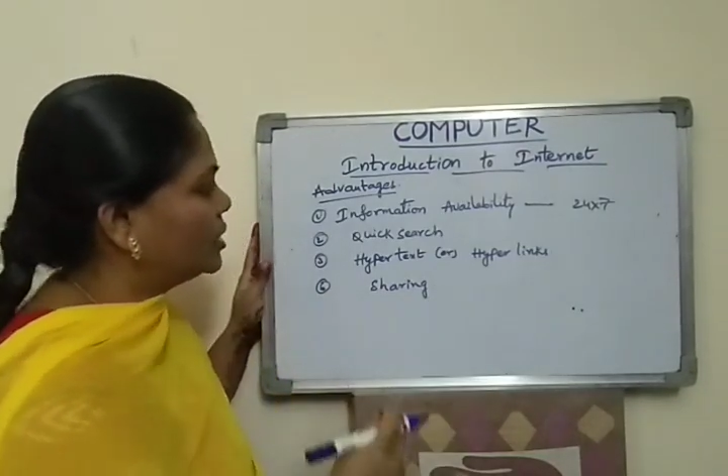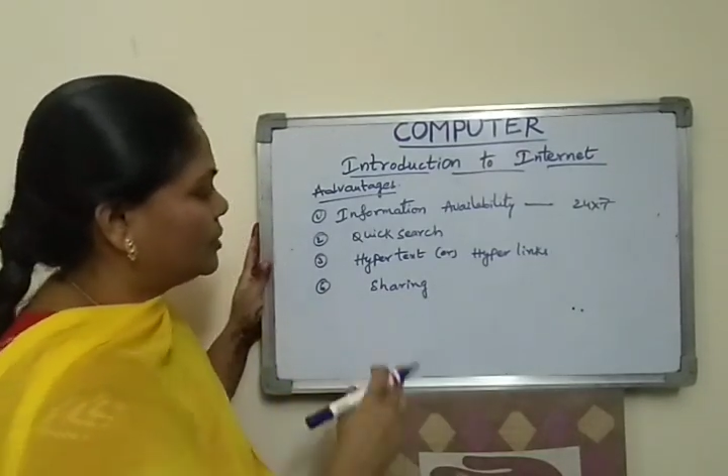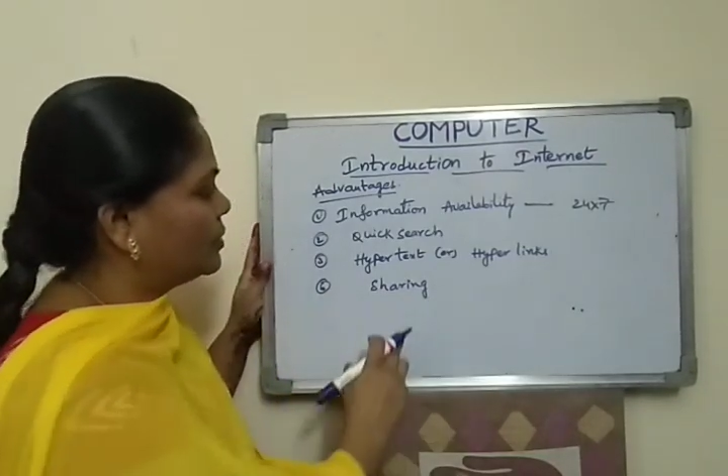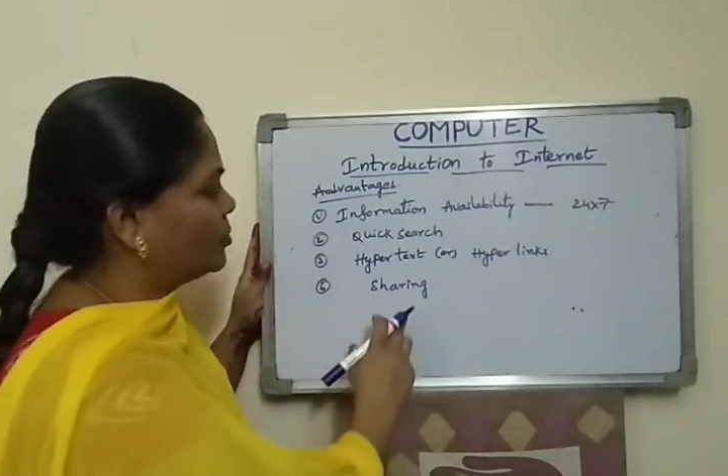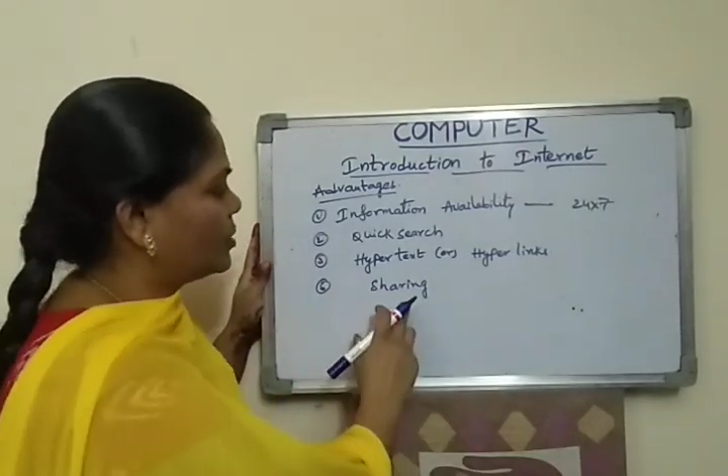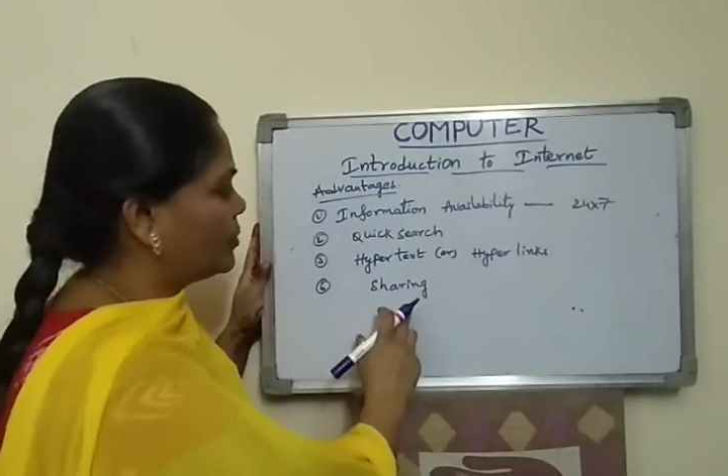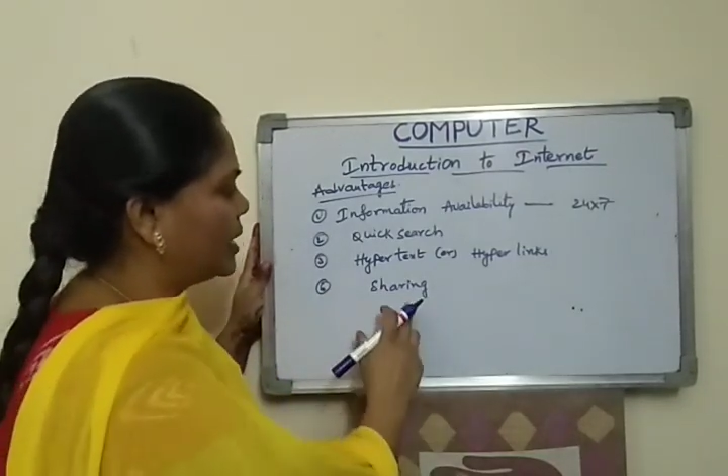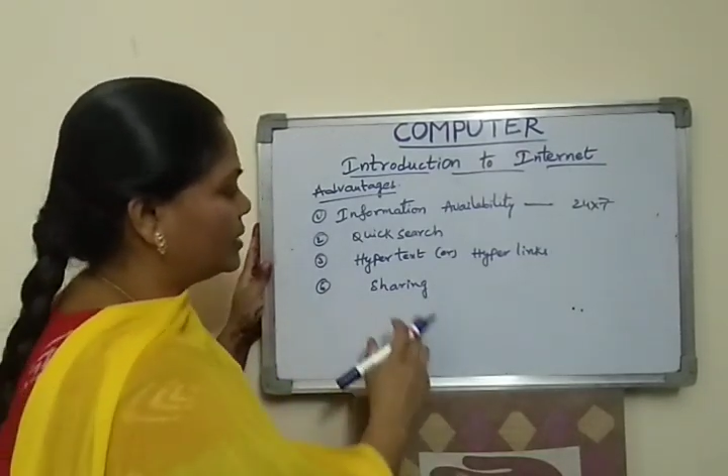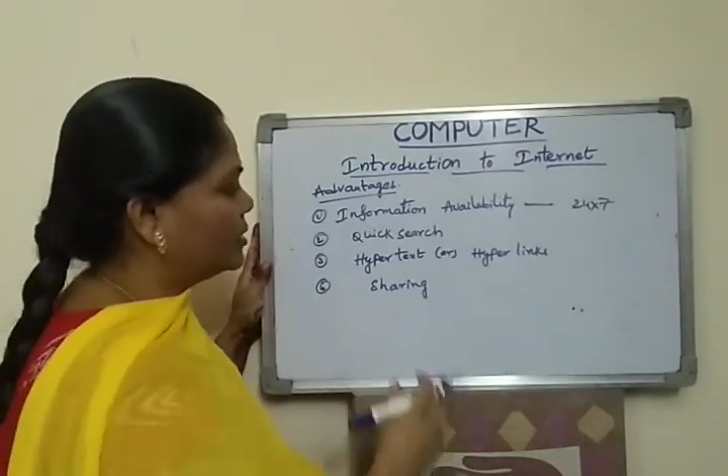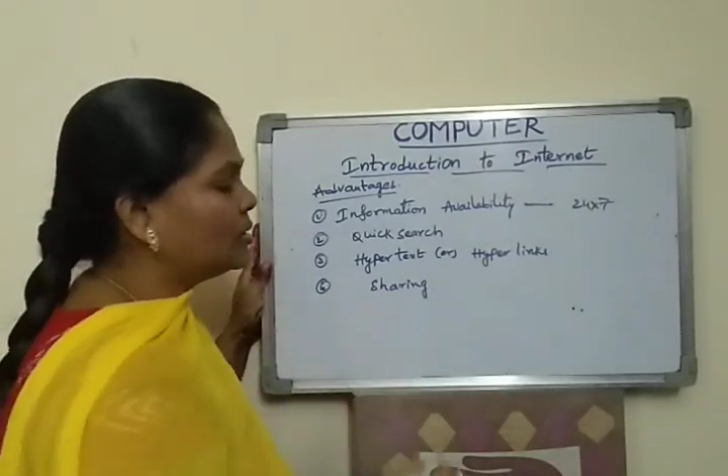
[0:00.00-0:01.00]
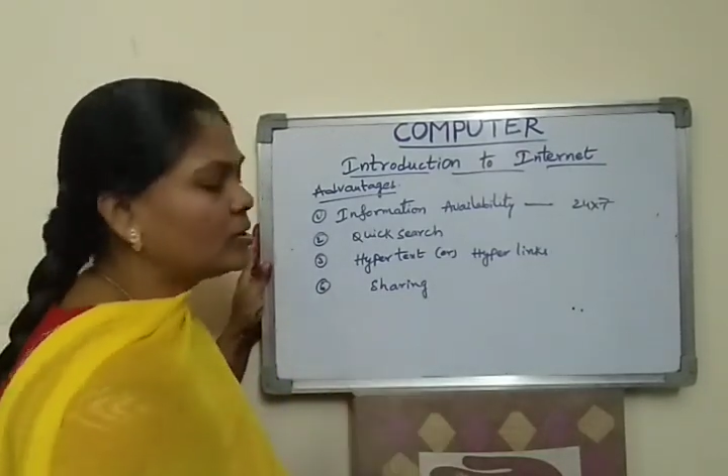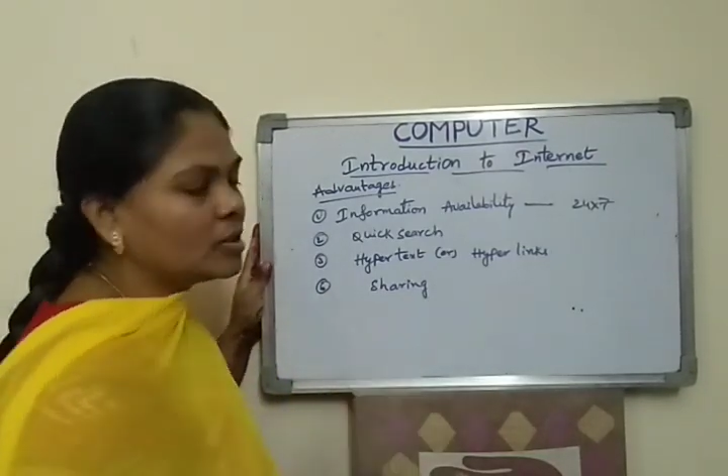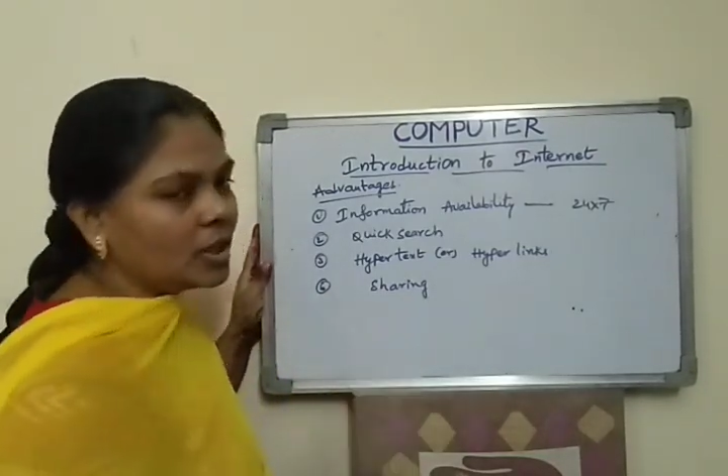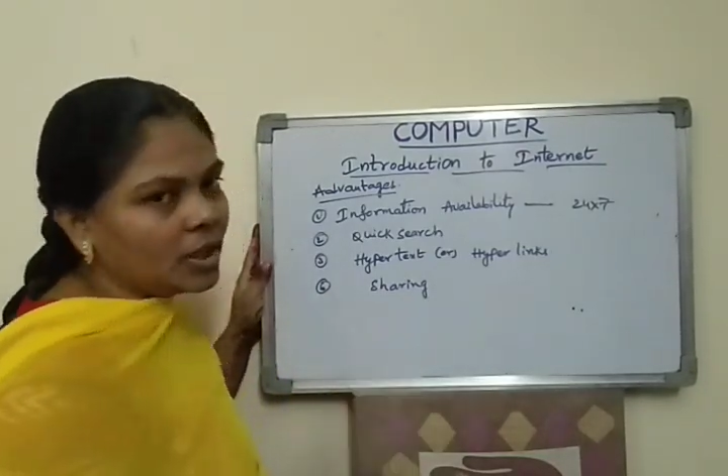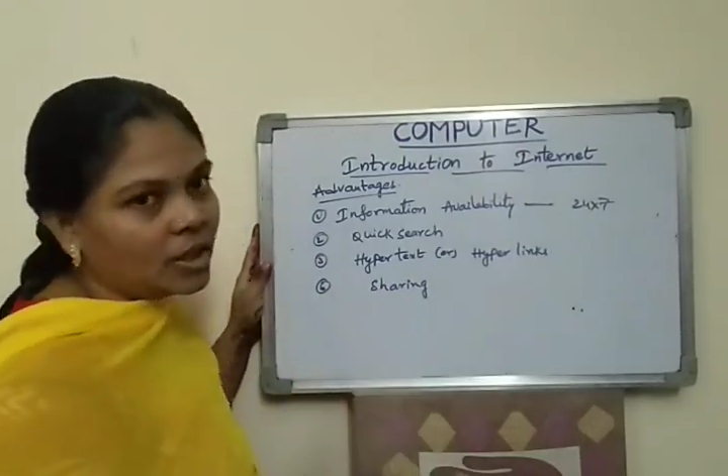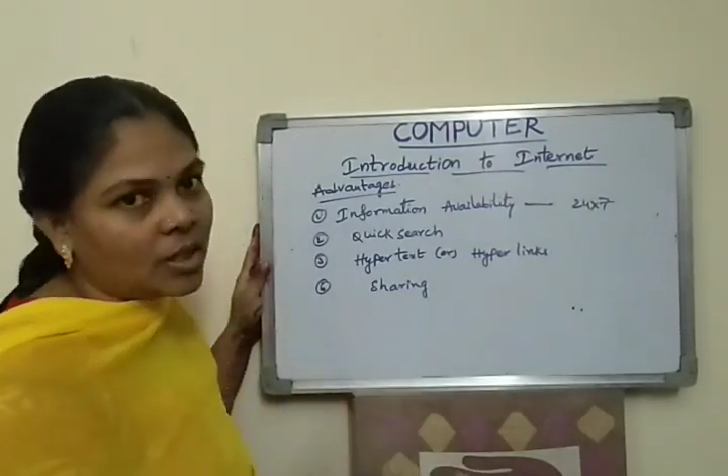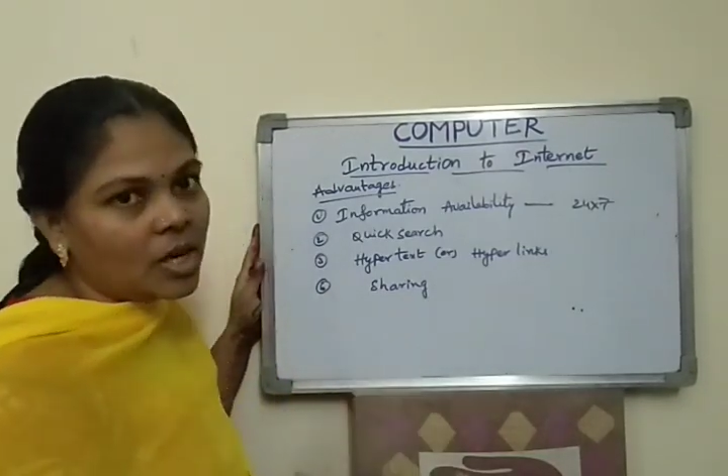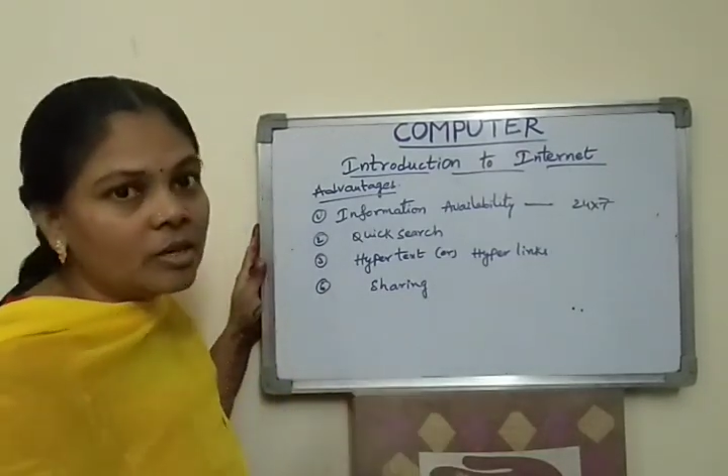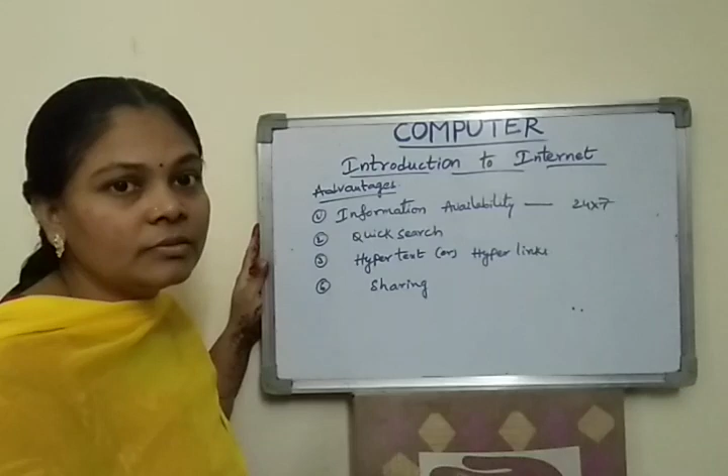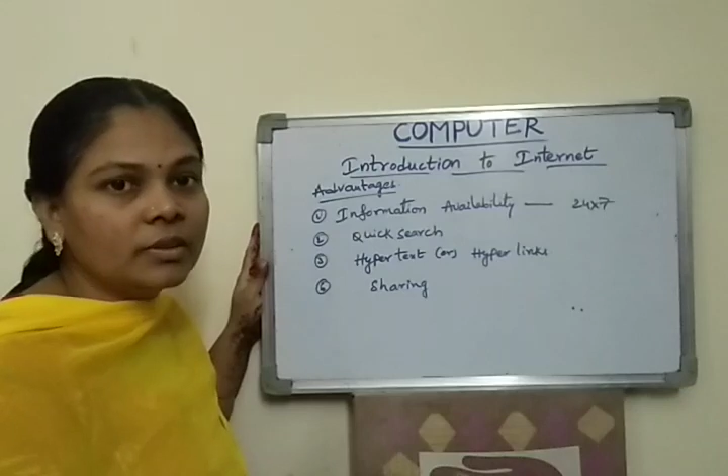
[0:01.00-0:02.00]
it will provide the sharing
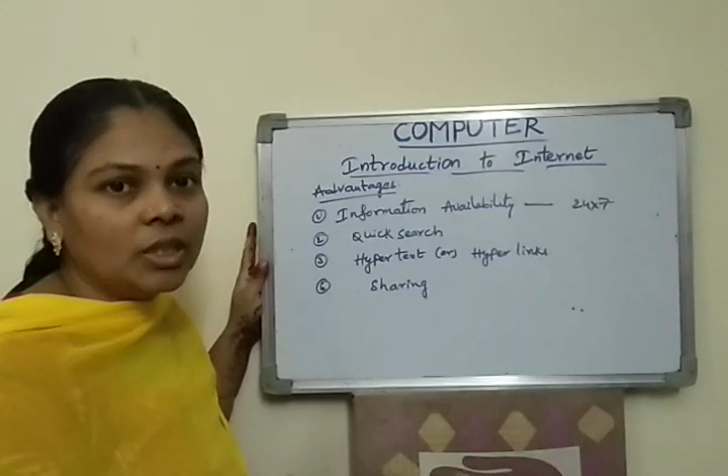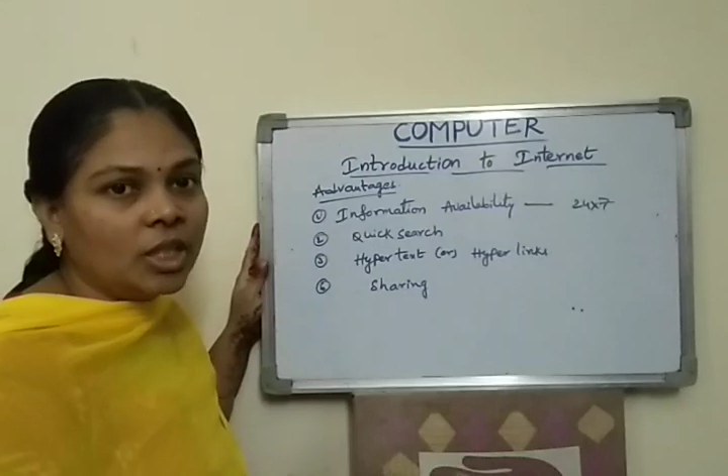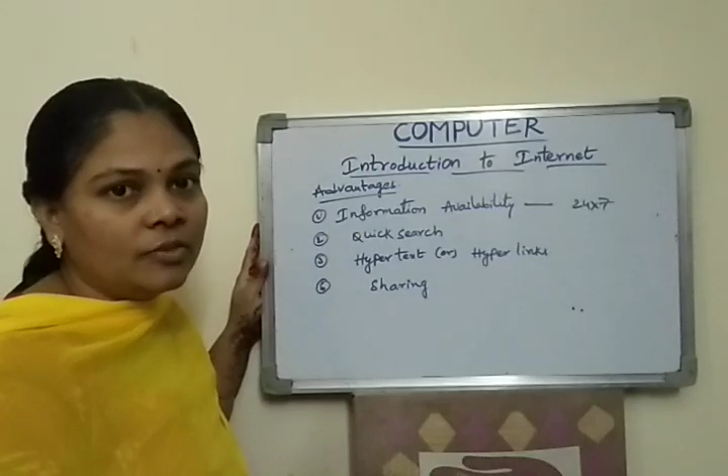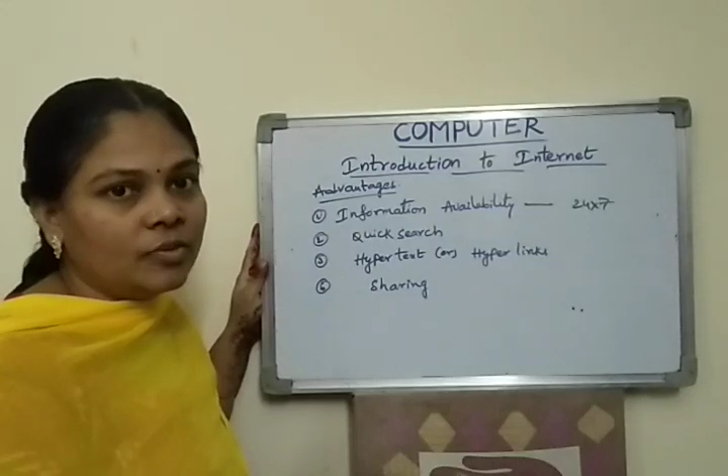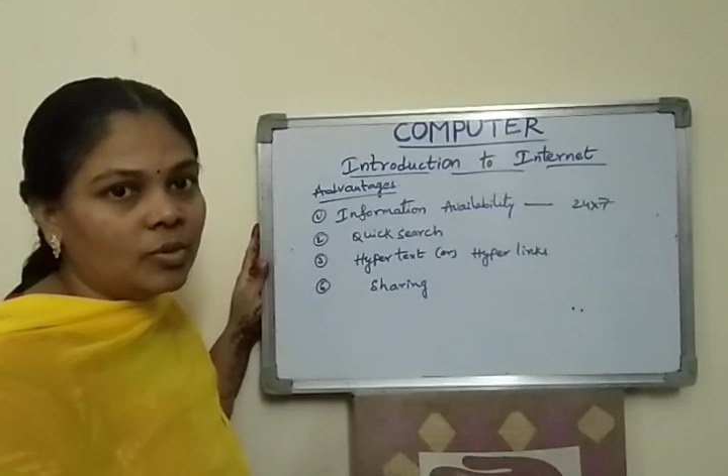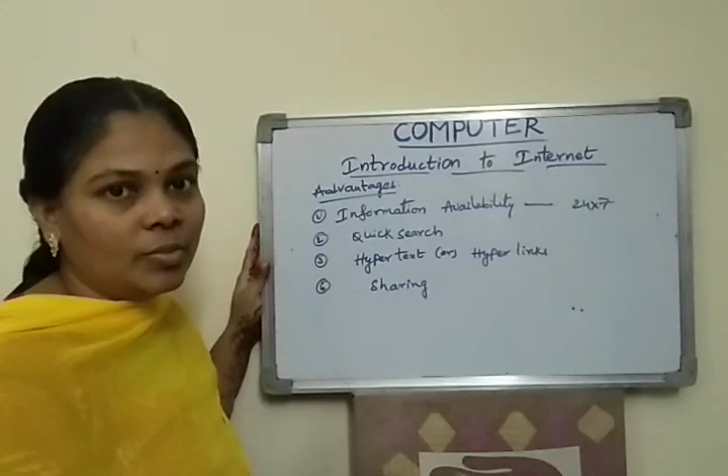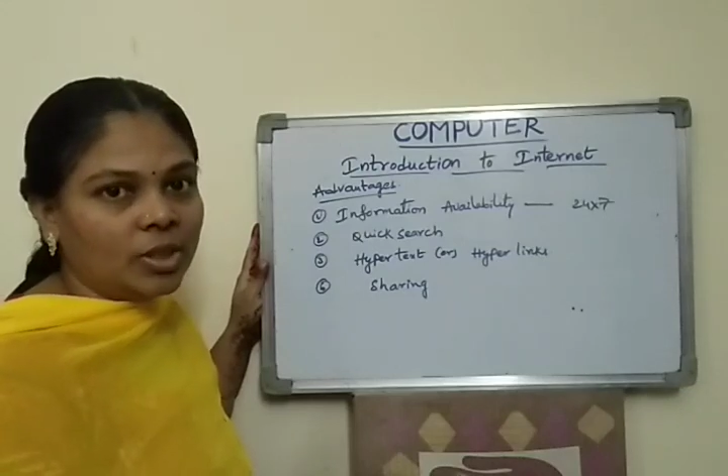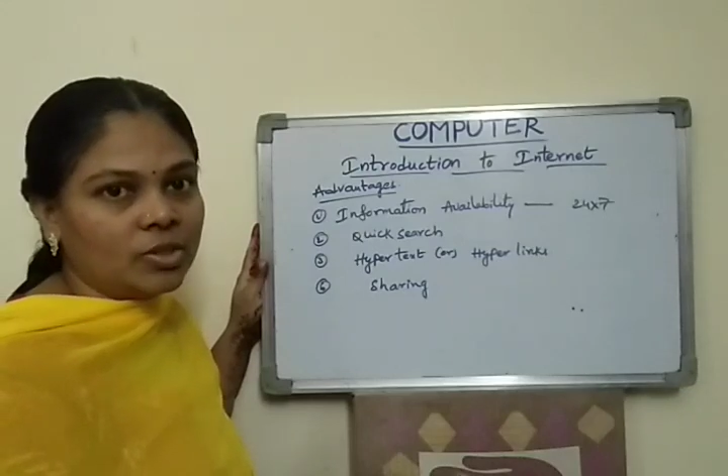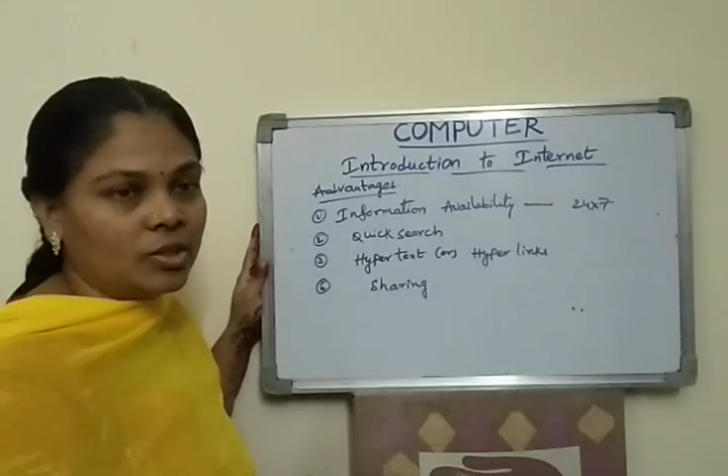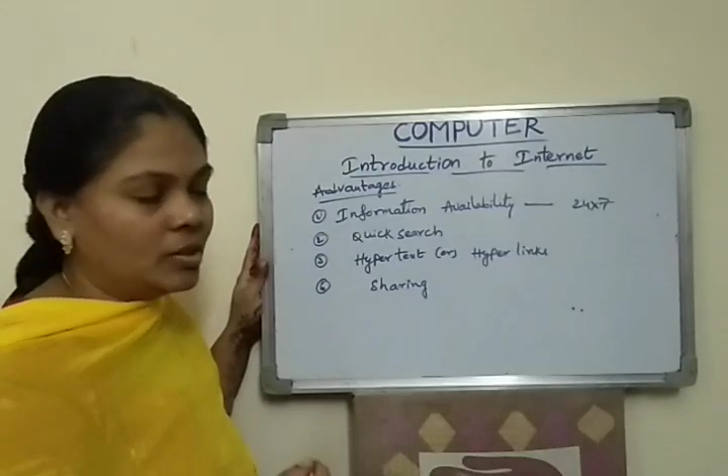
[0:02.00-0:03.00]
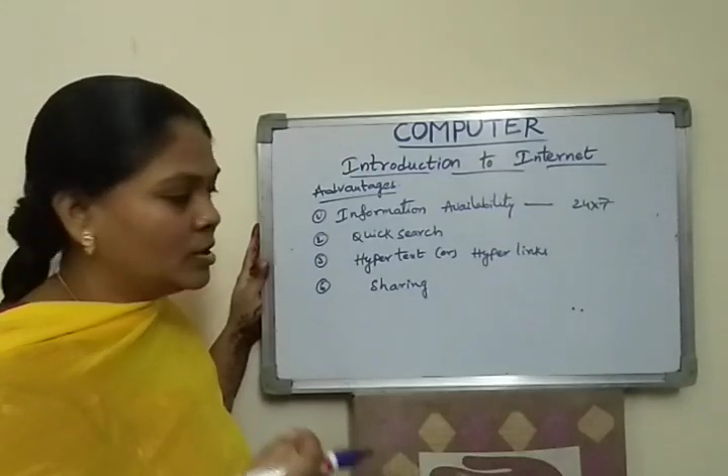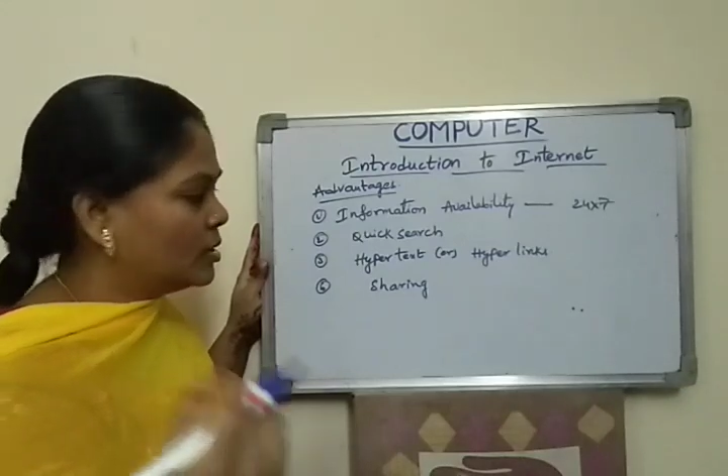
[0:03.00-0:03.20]
of information.